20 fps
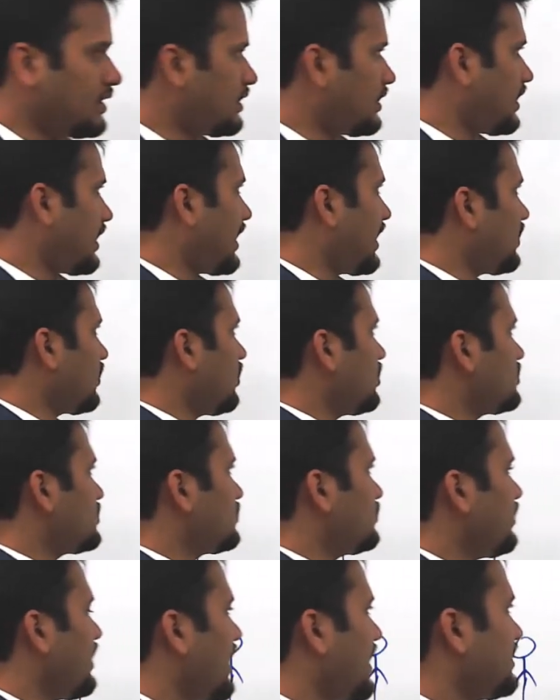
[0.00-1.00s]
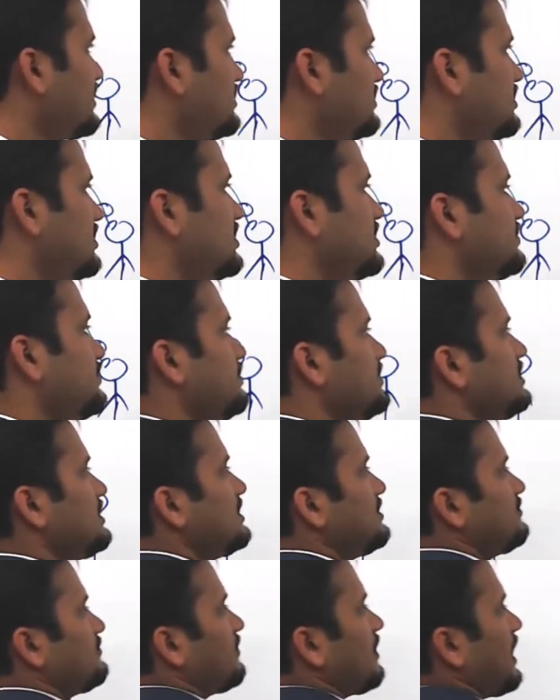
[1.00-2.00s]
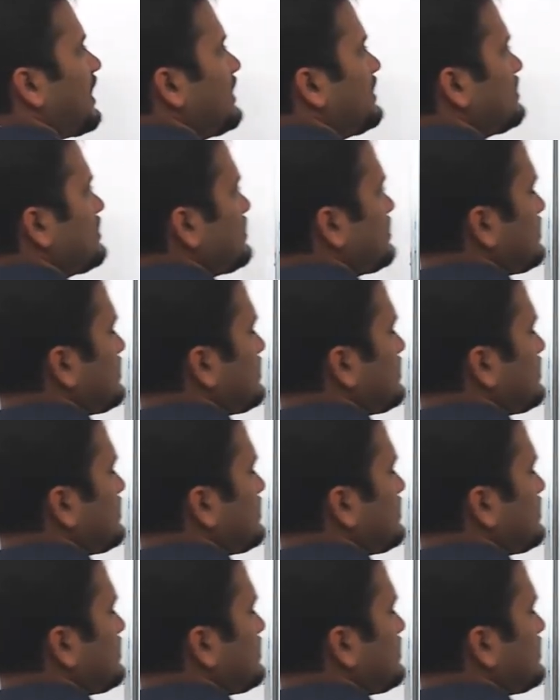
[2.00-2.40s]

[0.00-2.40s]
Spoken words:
And also HTTP defines